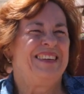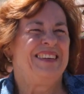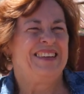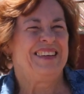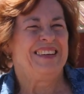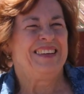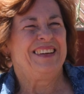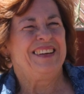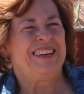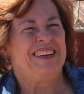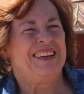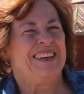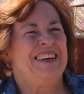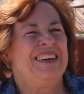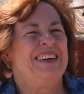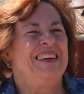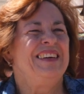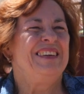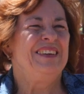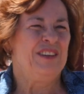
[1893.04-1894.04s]
more land
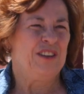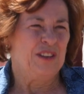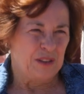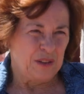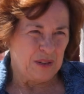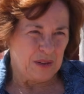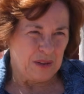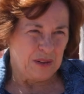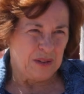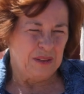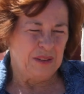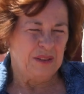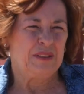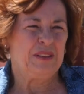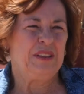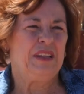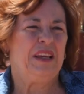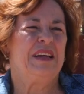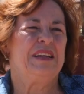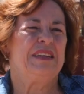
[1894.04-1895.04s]
means more
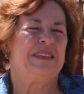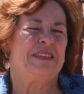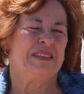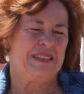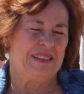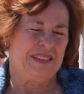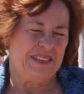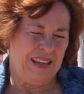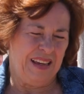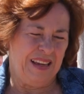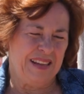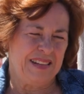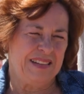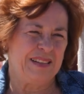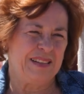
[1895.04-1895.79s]
horses. Yes. Yes.